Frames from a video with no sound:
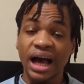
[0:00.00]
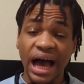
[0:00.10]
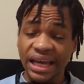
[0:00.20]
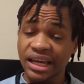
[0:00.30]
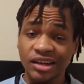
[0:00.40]

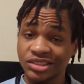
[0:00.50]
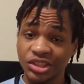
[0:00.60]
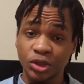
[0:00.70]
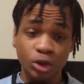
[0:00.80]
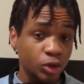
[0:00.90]
I guarantee
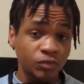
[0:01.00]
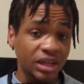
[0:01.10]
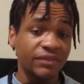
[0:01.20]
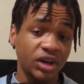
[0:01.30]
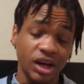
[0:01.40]
you've
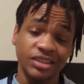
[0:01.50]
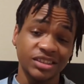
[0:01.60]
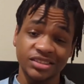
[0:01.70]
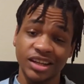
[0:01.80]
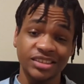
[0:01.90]
never heard
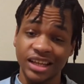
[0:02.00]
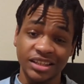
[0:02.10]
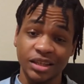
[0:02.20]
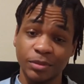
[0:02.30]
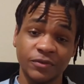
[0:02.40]
this study
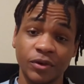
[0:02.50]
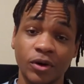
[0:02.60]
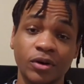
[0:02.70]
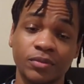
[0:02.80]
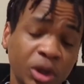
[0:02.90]
technique
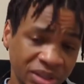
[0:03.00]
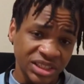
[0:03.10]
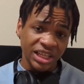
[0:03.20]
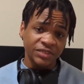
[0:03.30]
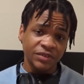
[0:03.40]
before. So in
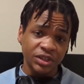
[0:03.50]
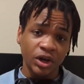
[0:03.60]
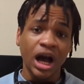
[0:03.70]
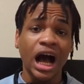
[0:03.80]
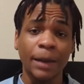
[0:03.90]
today's
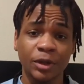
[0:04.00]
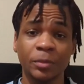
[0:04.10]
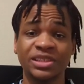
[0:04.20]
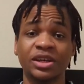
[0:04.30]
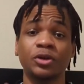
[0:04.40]
video, I'm going to
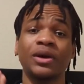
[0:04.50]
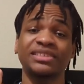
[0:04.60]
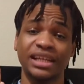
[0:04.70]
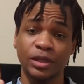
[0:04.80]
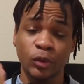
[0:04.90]
be telling you
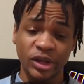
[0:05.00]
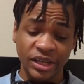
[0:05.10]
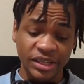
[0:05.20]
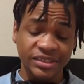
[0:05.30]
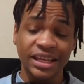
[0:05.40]
exactly what it
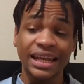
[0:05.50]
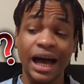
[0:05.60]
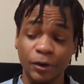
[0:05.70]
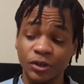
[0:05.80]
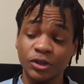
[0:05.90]
is and
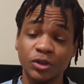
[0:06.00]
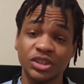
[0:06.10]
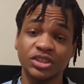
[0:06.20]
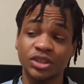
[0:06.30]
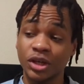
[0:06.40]
how you can use
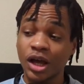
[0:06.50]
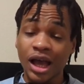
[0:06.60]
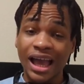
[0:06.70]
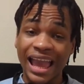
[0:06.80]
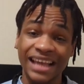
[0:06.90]
it to
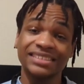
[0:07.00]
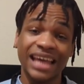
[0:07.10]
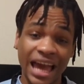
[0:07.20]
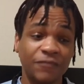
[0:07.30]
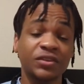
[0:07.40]
ace
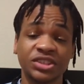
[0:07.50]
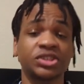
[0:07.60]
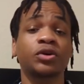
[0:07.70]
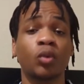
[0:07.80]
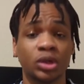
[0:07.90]
every
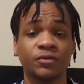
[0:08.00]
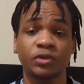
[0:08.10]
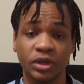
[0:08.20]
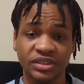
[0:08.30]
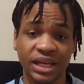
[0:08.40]
single one of
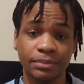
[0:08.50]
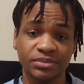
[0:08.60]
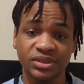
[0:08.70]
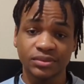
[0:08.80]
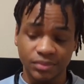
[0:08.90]
your
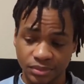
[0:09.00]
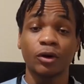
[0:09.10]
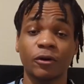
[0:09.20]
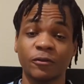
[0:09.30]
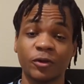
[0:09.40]
exams.
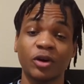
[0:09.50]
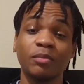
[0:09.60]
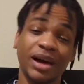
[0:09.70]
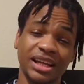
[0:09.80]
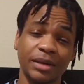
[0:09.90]
Hello everyone,
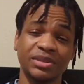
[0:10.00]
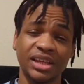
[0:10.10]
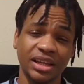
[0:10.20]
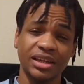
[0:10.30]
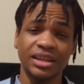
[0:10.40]
my name is
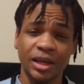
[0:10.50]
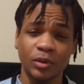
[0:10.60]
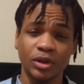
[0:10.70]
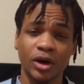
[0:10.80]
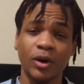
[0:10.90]
Elliot
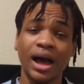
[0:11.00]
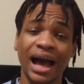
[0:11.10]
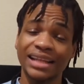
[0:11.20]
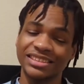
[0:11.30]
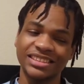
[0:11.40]
Nicolo,
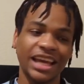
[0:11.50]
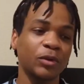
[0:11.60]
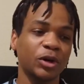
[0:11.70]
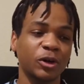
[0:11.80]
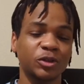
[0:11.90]
and today
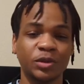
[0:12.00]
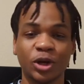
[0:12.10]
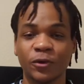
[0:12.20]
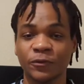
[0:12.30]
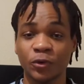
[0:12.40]
we're going to be
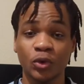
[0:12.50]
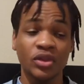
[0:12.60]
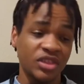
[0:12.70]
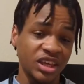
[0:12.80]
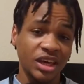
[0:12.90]
going through
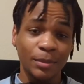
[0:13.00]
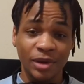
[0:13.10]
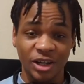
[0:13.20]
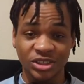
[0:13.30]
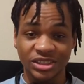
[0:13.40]
the
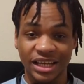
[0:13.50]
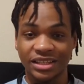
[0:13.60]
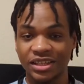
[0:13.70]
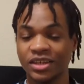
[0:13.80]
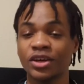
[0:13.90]
immersion
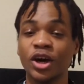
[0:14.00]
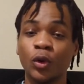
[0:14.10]
technique,